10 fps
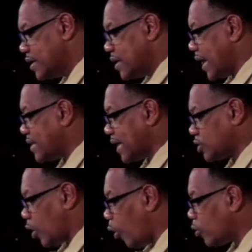And that's the
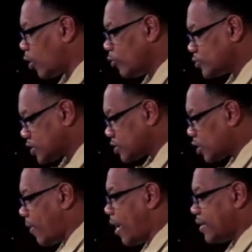whole goal, just to go
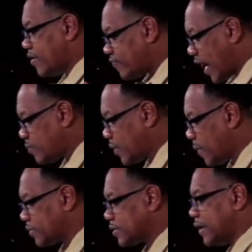out, invite people
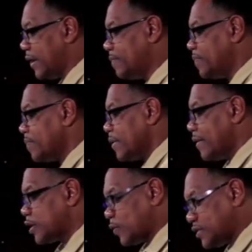to come.
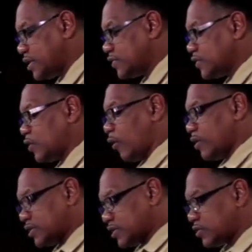That's what Jesus told us.
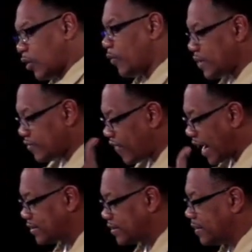Just go and invite
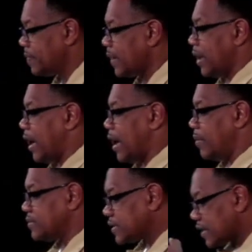them
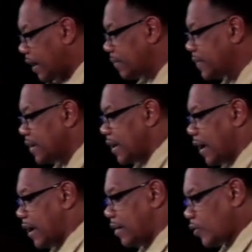to come.
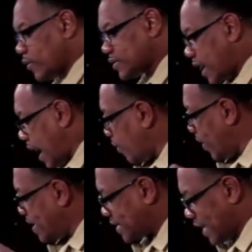Go into the
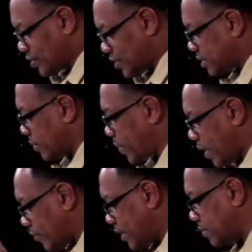highways, hedges, compel
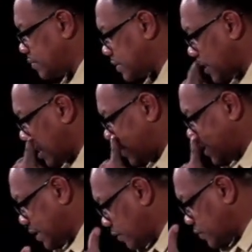them to come. He
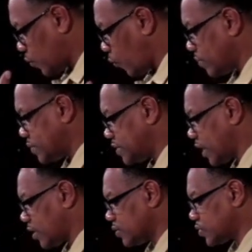tells in one
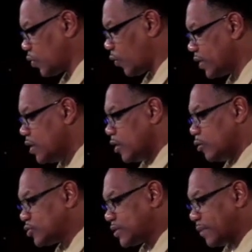particular story. Luke
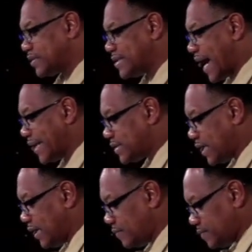chapter 19,